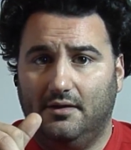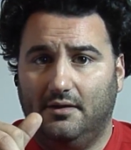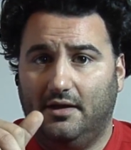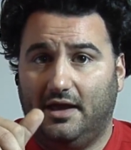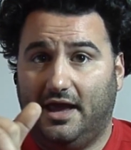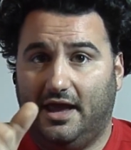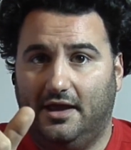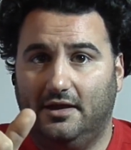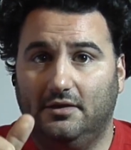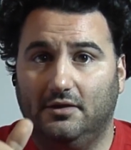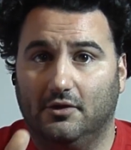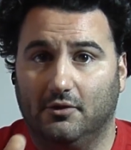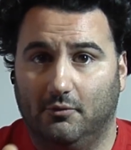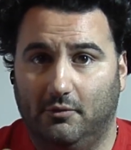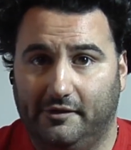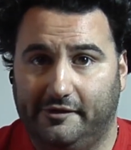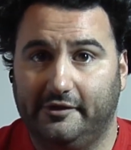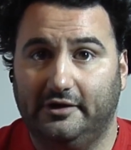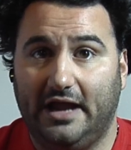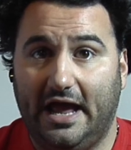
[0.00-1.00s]
Hitler
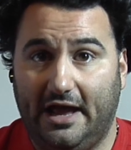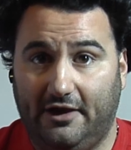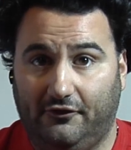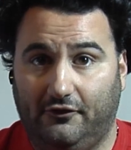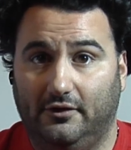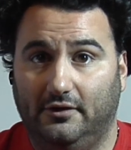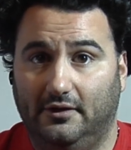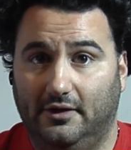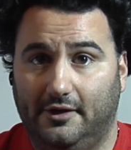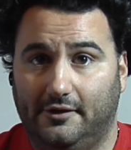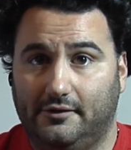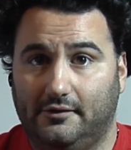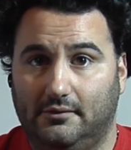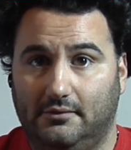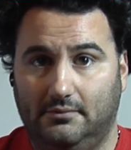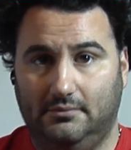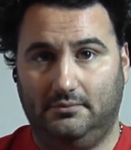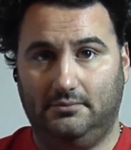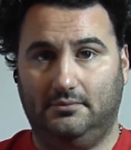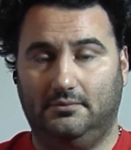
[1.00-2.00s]
was a nationalist.
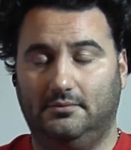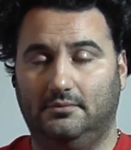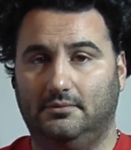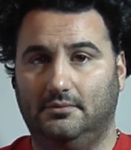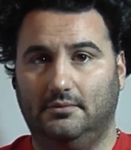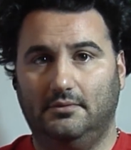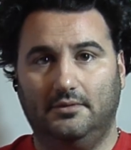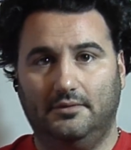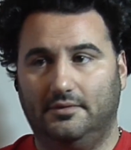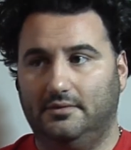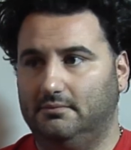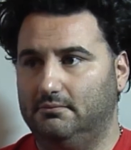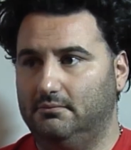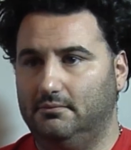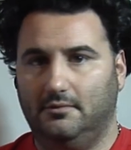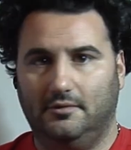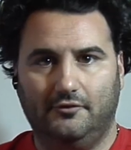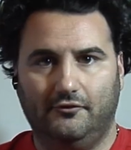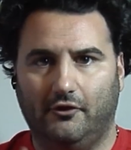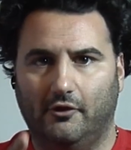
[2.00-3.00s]

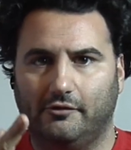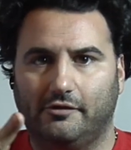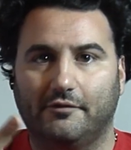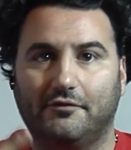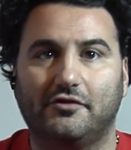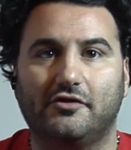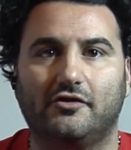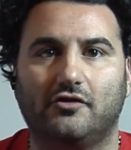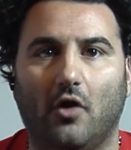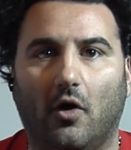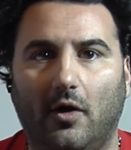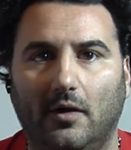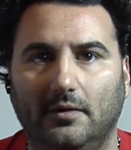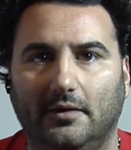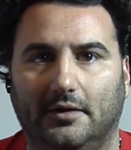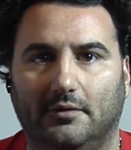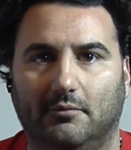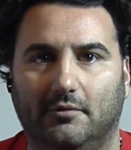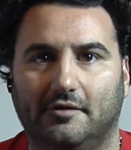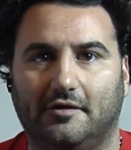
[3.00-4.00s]
Joseph
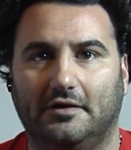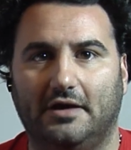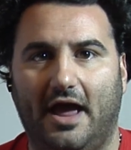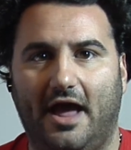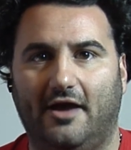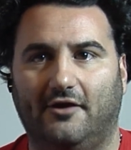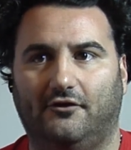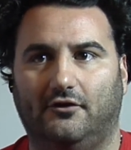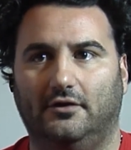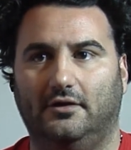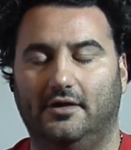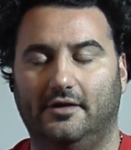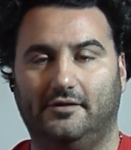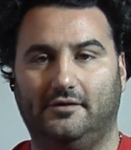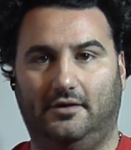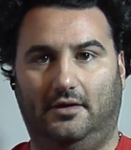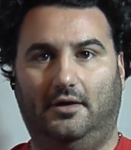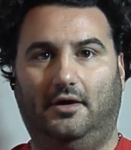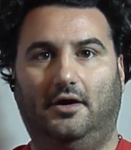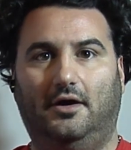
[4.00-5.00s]
Stalin was a
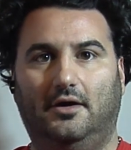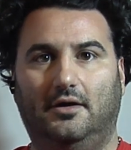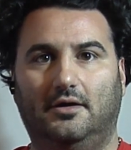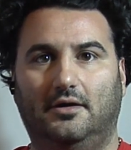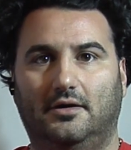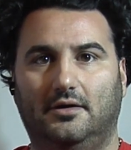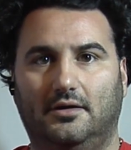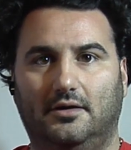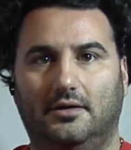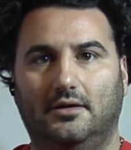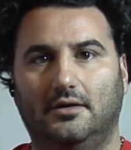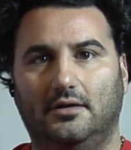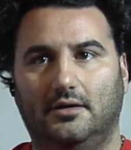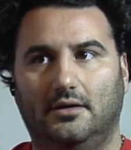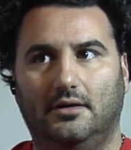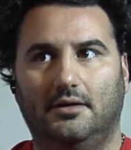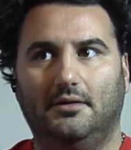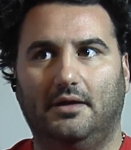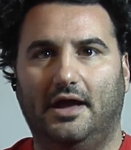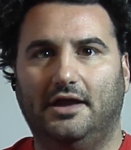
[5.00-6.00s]
nationalist.
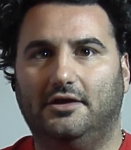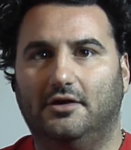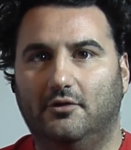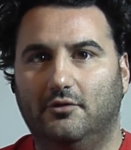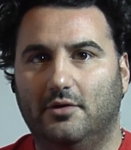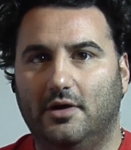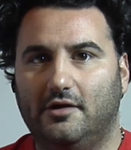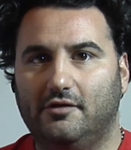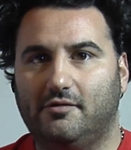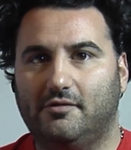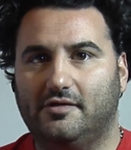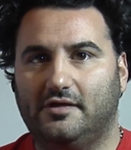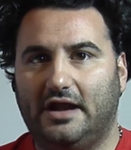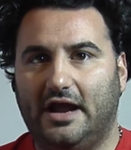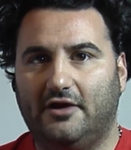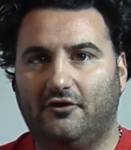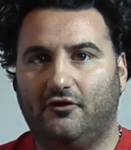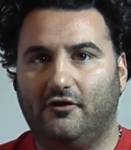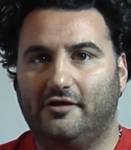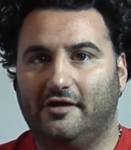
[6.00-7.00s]
And you know who else was a
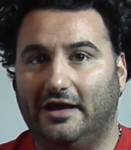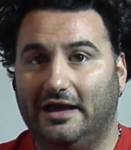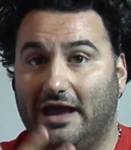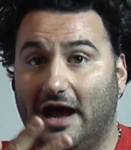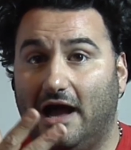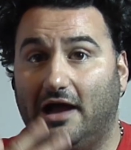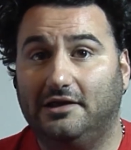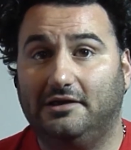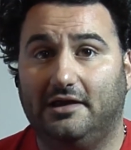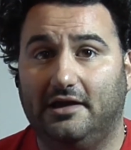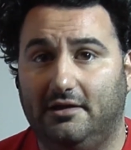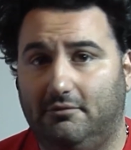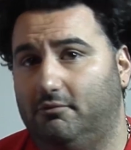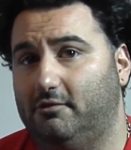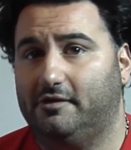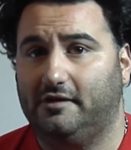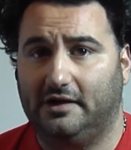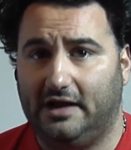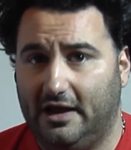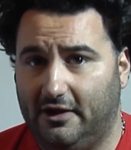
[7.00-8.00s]
nationalist? Gandhi
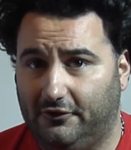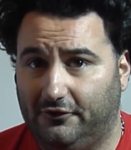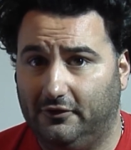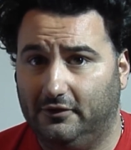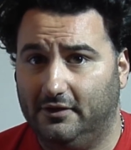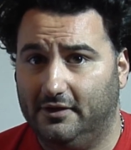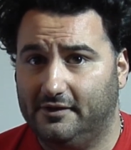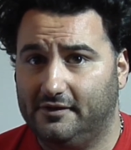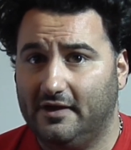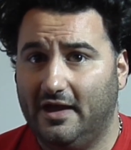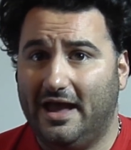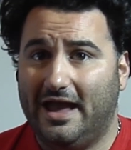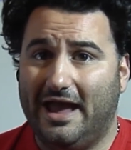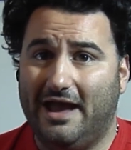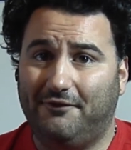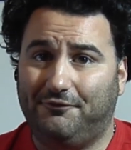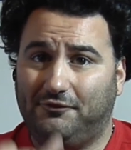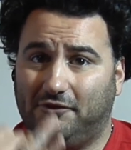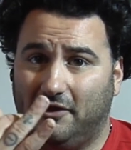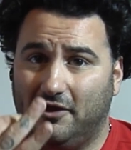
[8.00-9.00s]
was a nationalist.
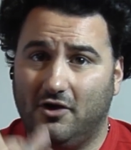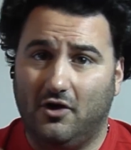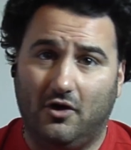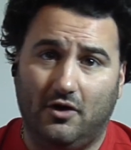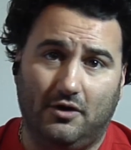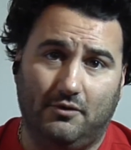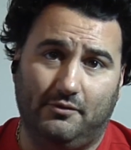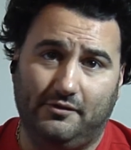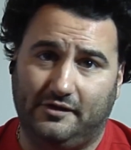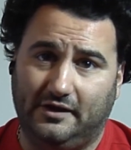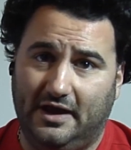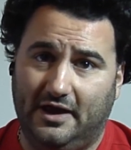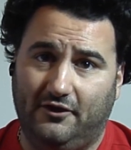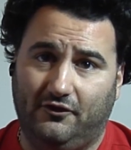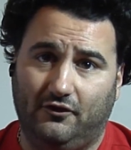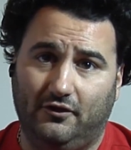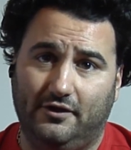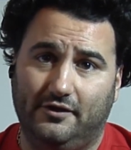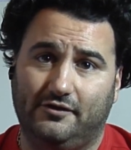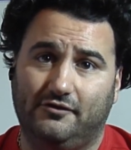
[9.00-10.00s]
FDR was a
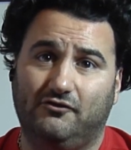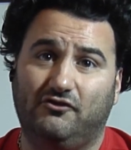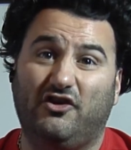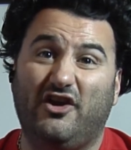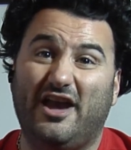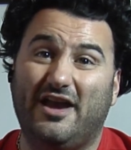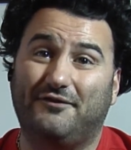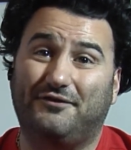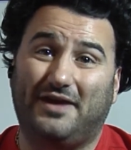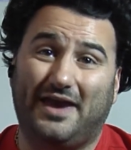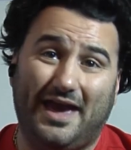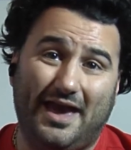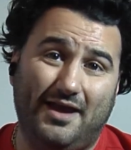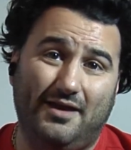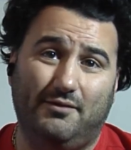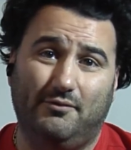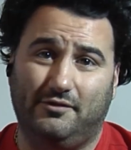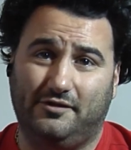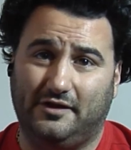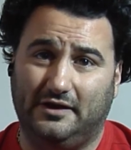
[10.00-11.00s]
nationalist.
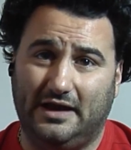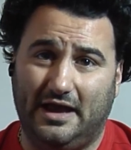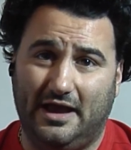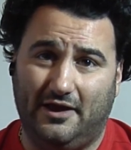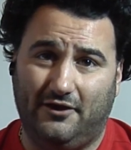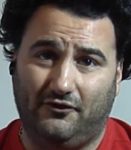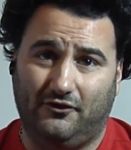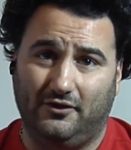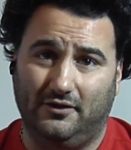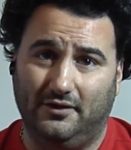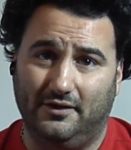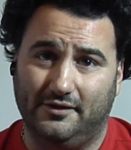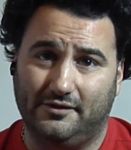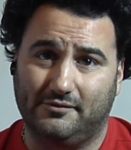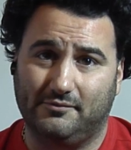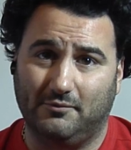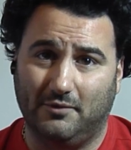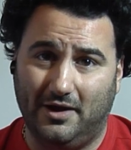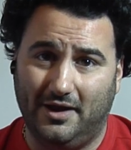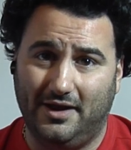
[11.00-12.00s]
JFK was a
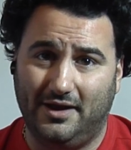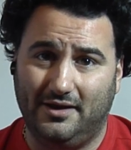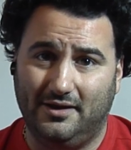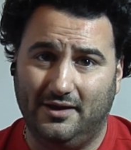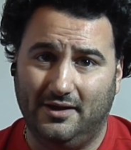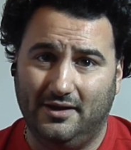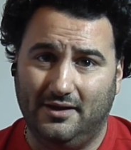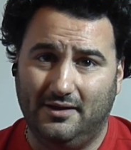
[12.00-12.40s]
nationalist, right?